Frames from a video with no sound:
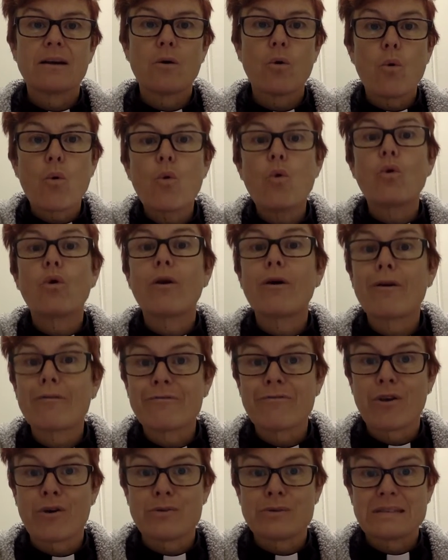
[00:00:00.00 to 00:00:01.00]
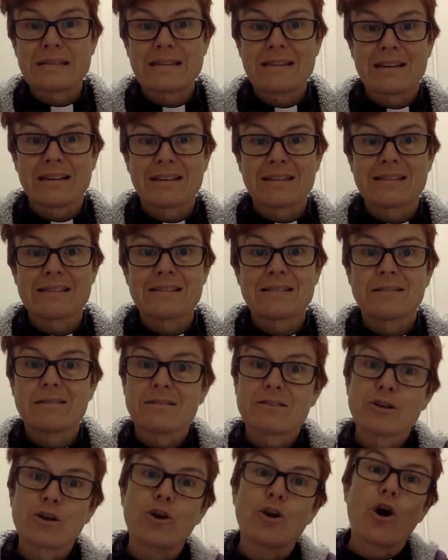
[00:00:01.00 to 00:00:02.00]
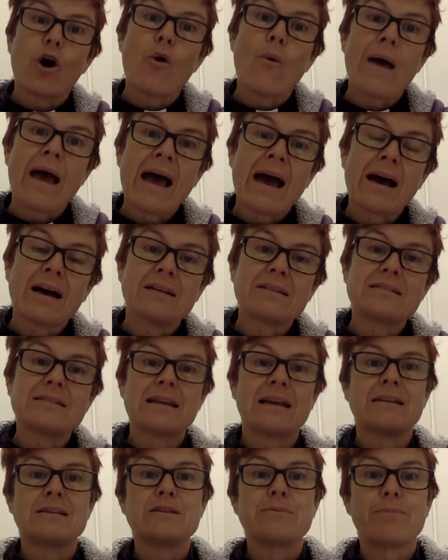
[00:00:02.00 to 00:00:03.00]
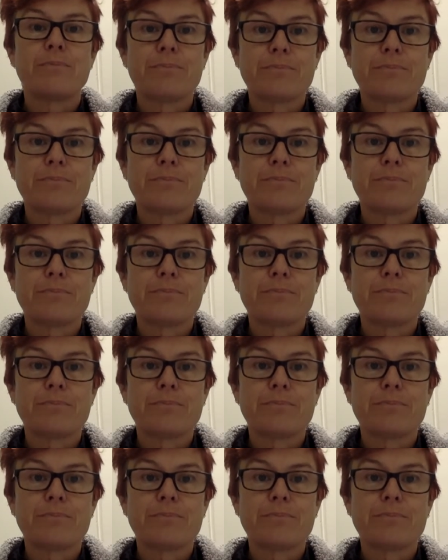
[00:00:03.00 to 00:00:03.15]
all of those things to go out and